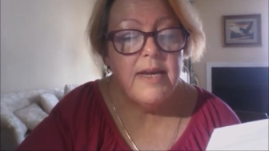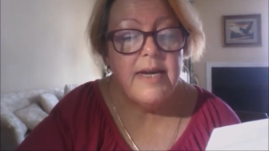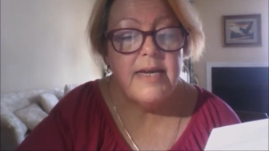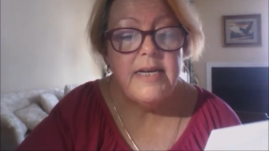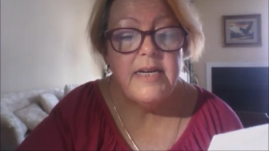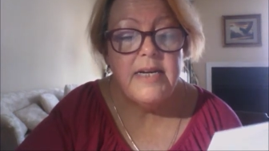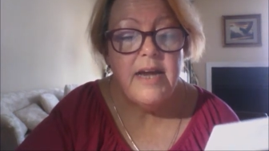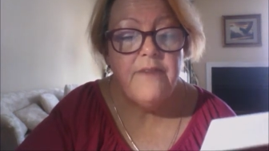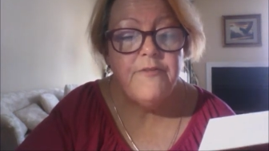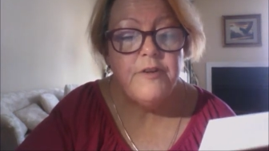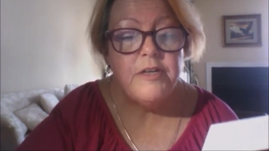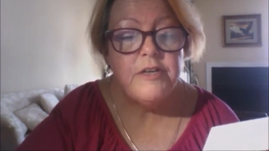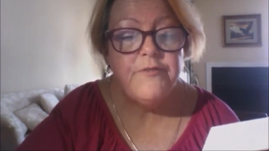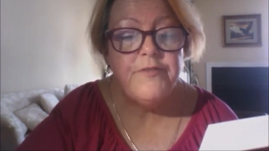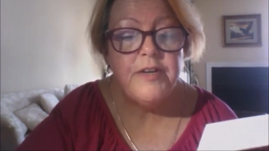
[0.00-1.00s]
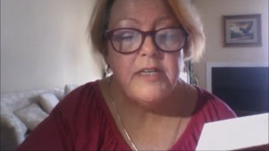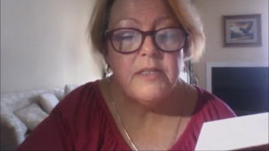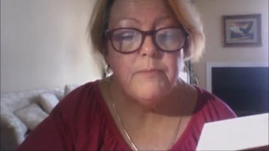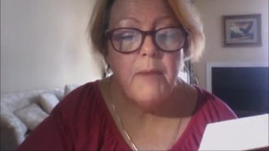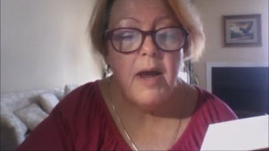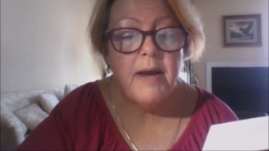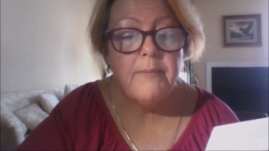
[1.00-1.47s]
In an effort to
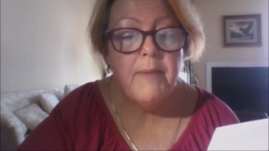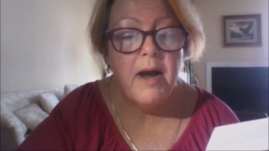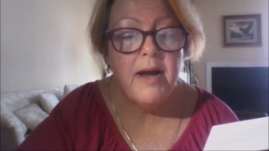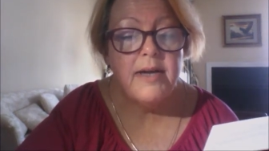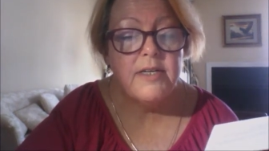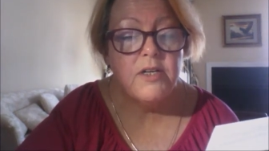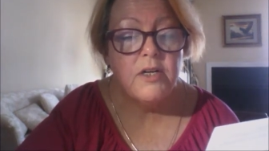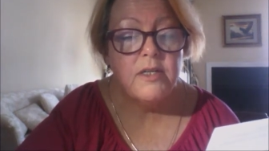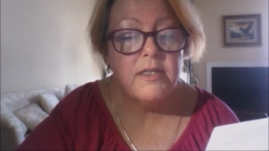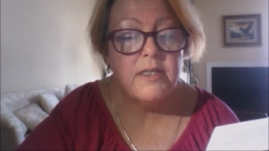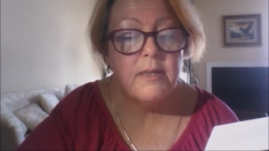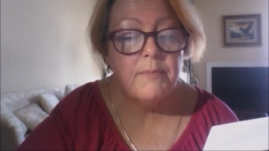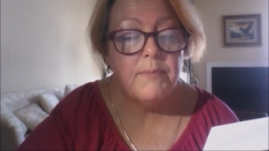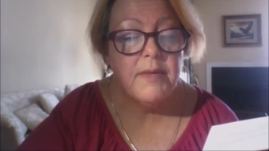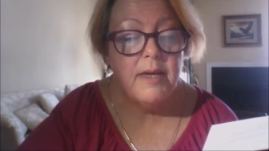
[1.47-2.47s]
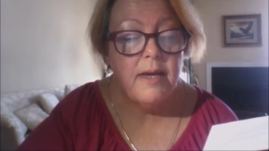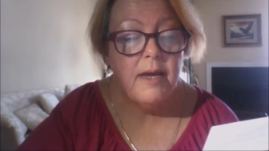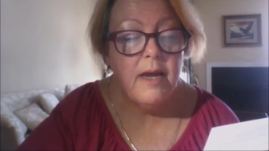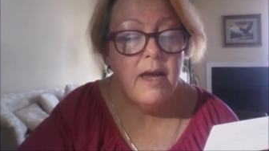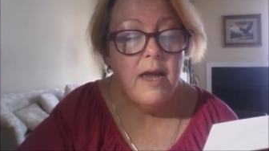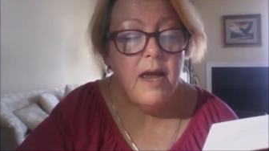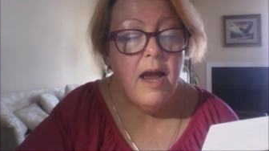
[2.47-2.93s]
fix my mind on
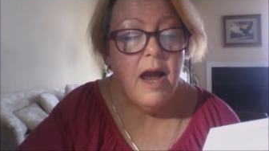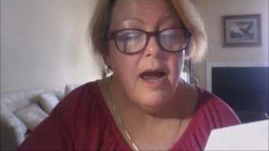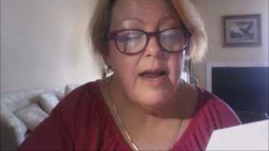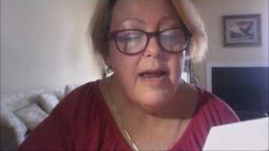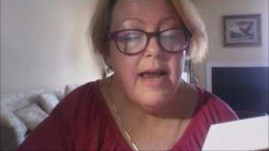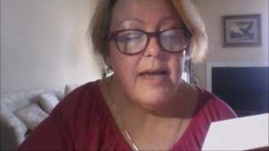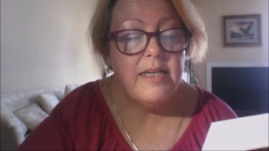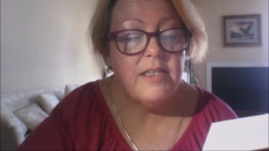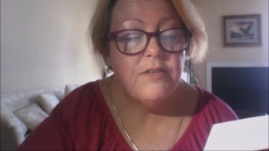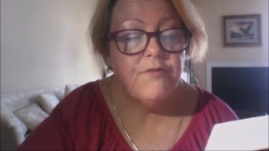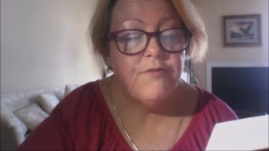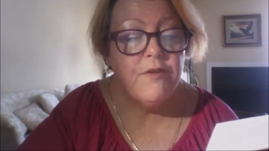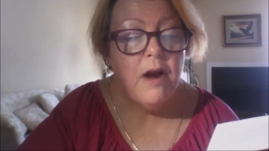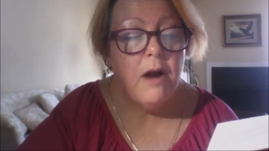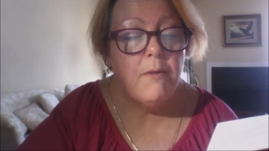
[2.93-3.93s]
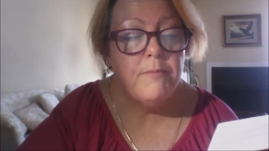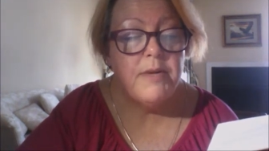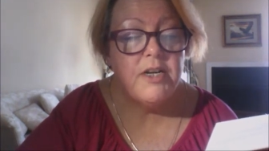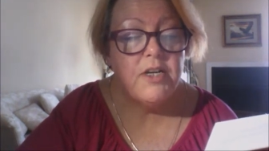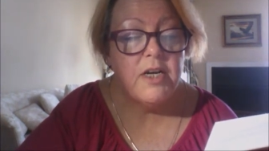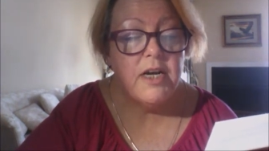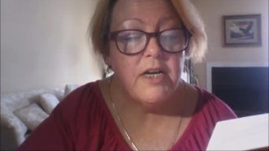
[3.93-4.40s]
something, I asked Frau
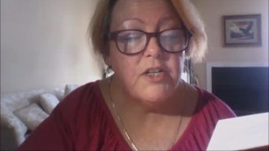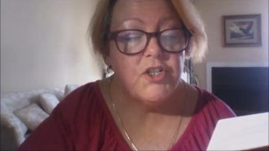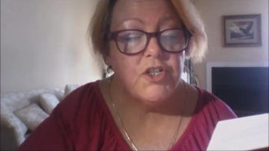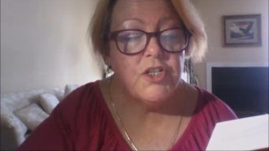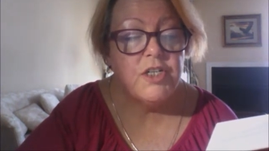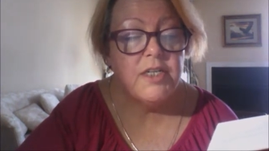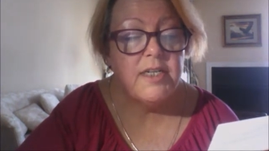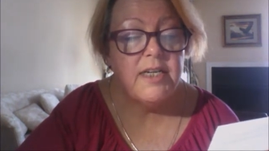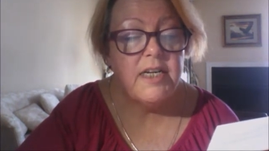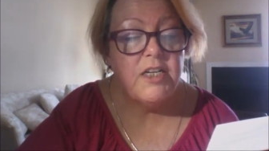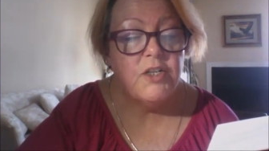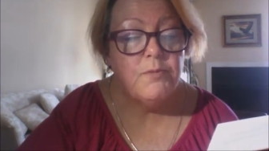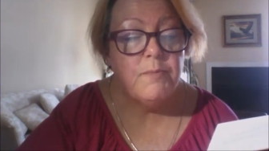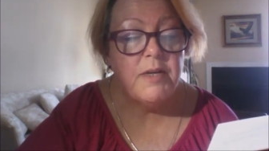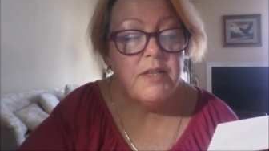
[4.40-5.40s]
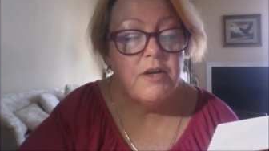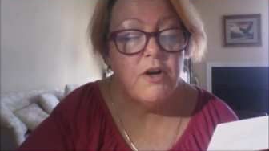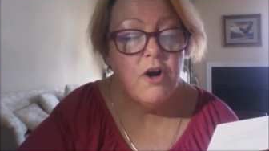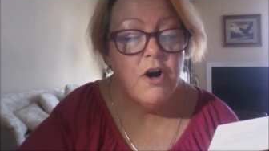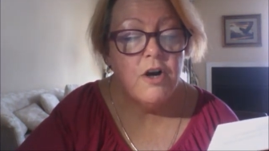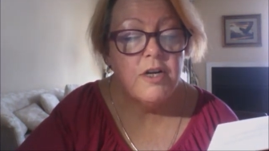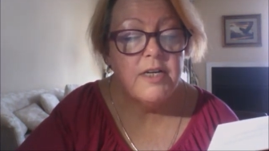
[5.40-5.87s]
Mikesh to teach me the
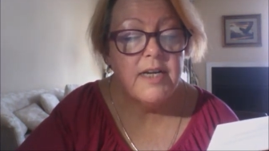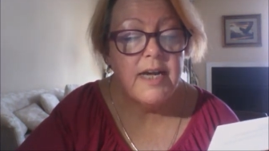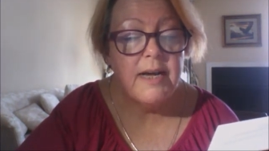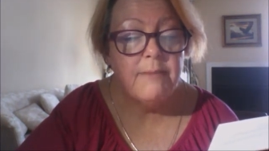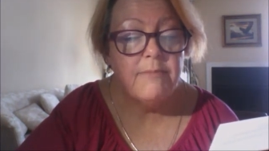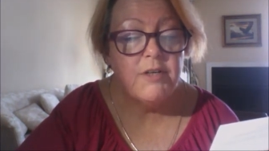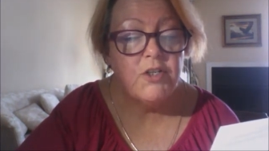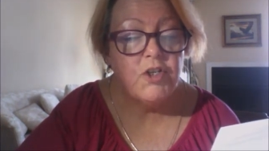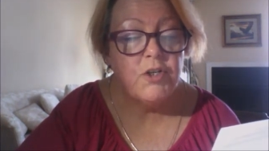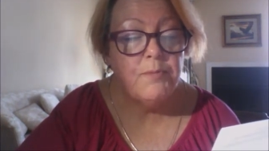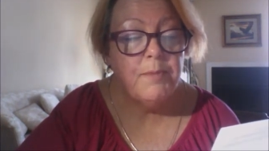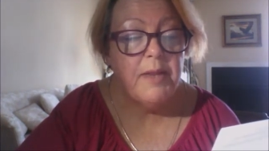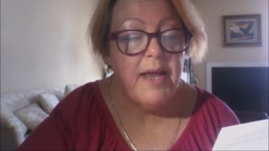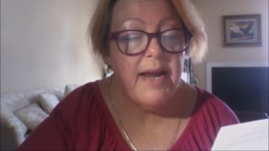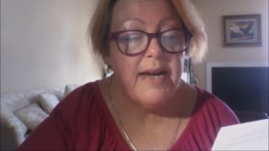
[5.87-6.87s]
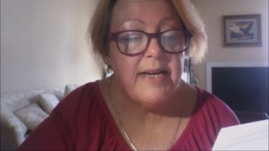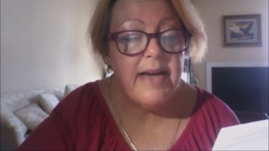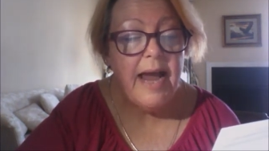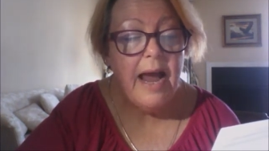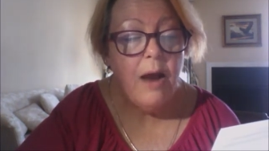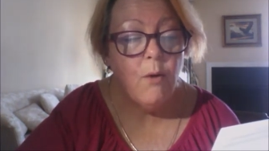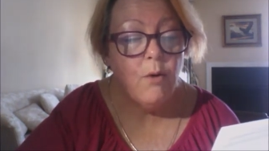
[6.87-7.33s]
card game that she played
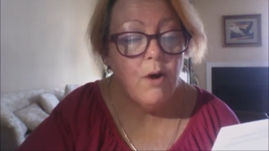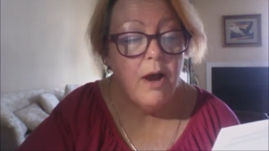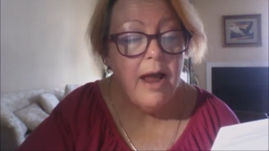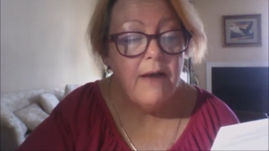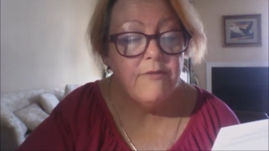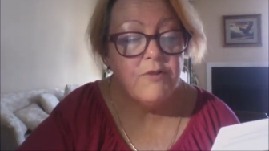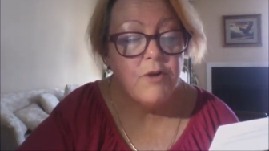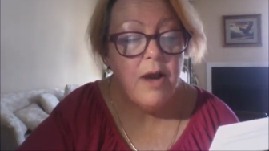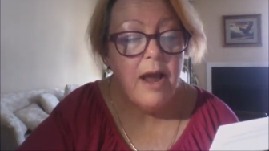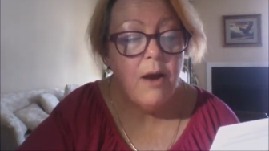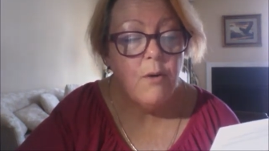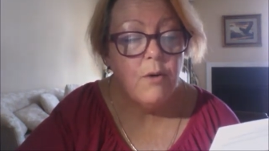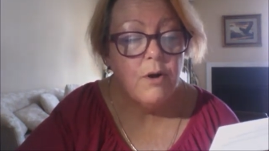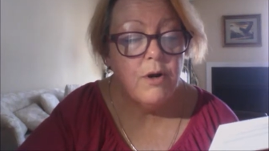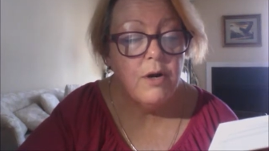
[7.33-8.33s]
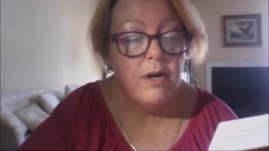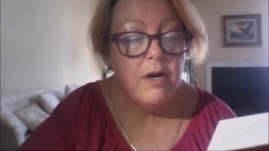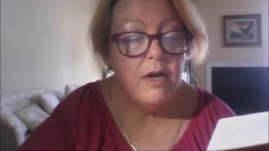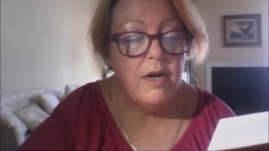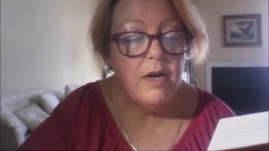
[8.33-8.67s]
hour after hour.